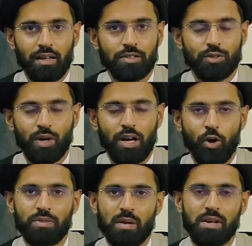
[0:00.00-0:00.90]
So I
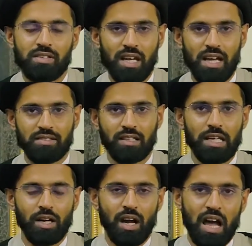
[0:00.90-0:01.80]
hope the mas'ala is
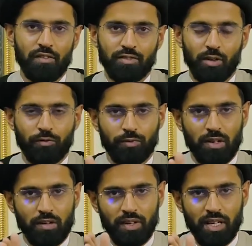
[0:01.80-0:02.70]
clear. After
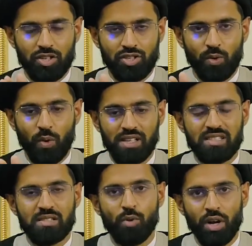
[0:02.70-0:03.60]
finishing
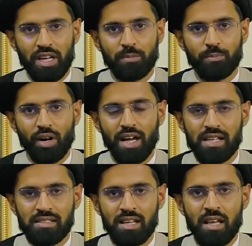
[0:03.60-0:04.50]
one's morning
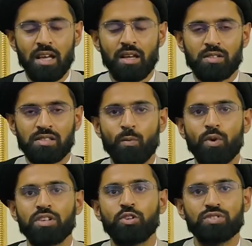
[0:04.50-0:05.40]
prayers,
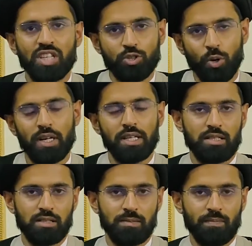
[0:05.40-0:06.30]
someone used the
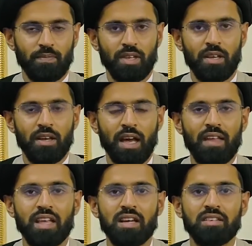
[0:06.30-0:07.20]
toilet
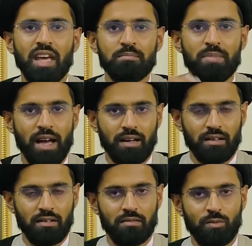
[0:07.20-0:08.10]
and then came
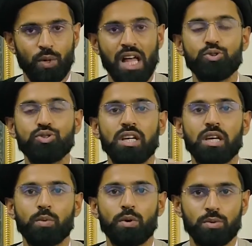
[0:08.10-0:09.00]
back without
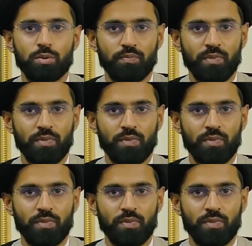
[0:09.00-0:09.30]
taking wudu,